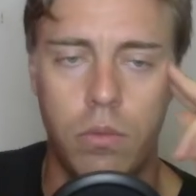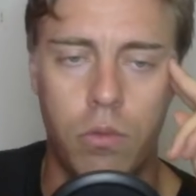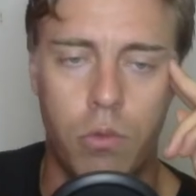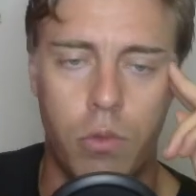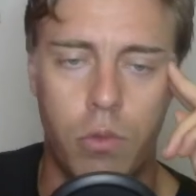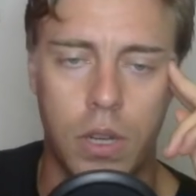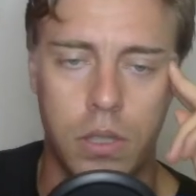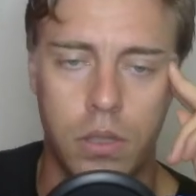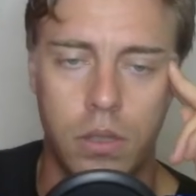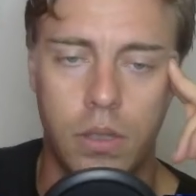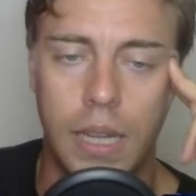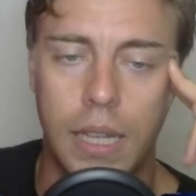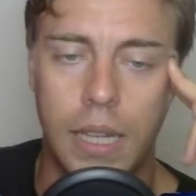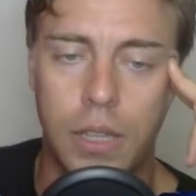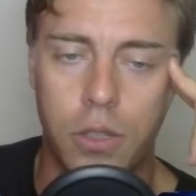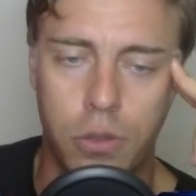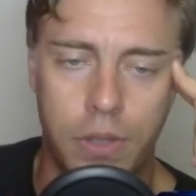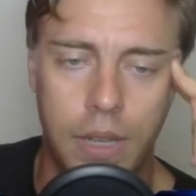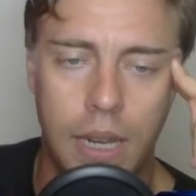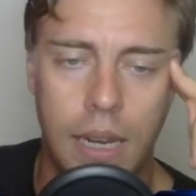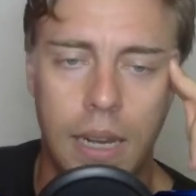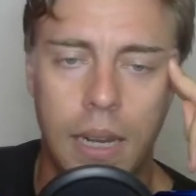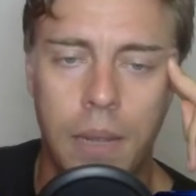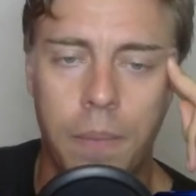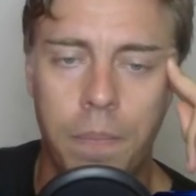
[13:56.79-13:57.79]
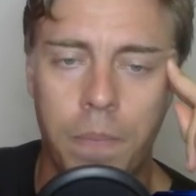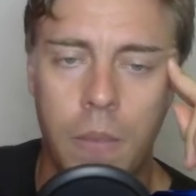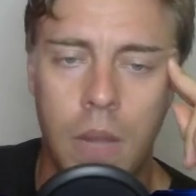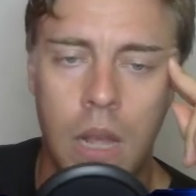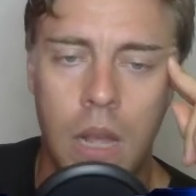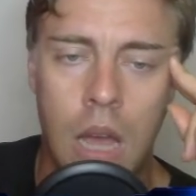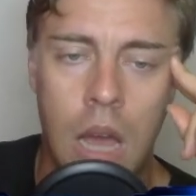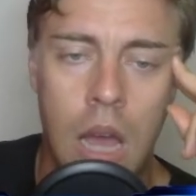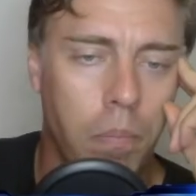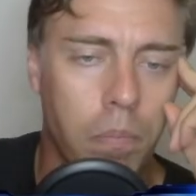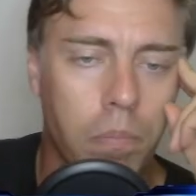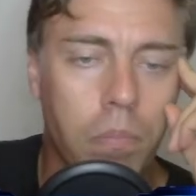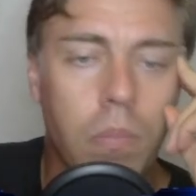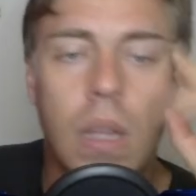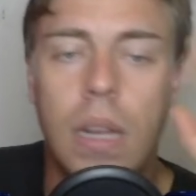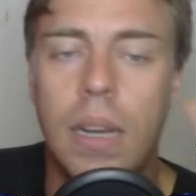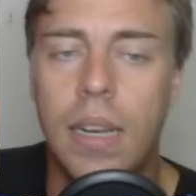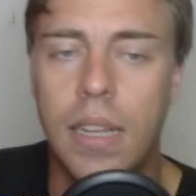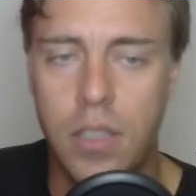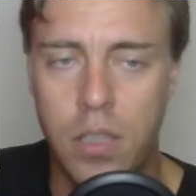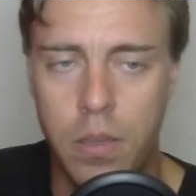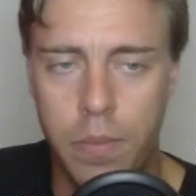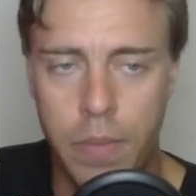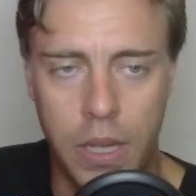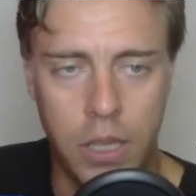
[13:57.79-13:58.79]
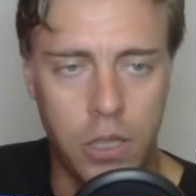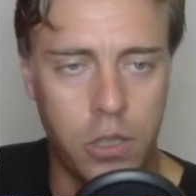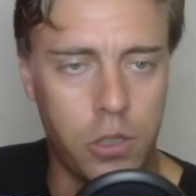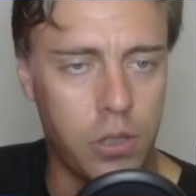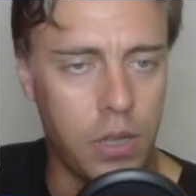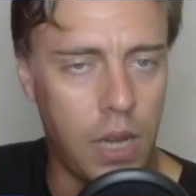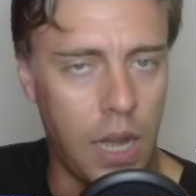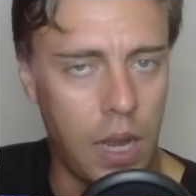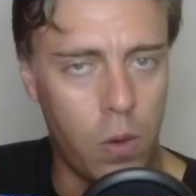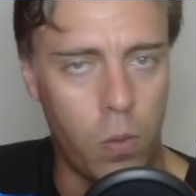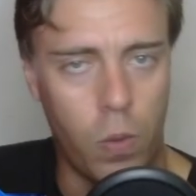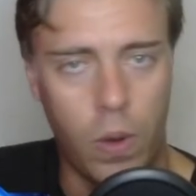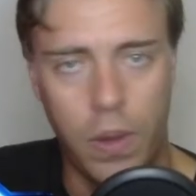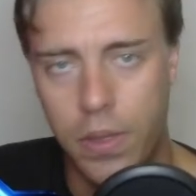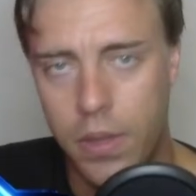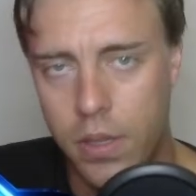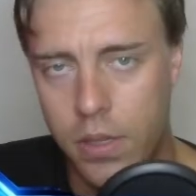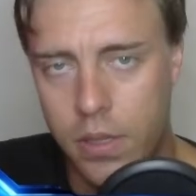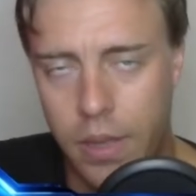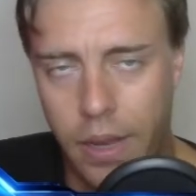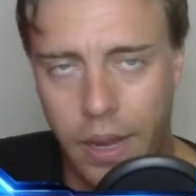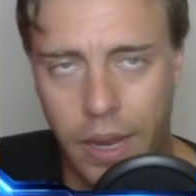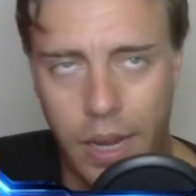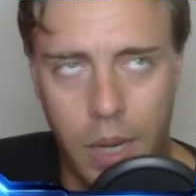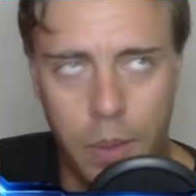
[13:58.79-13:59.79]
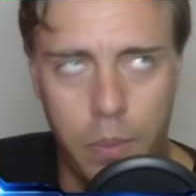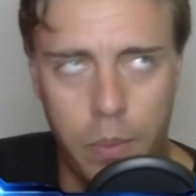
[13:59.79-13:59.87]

Russell and Antonelli. Let's imagine I run this lineup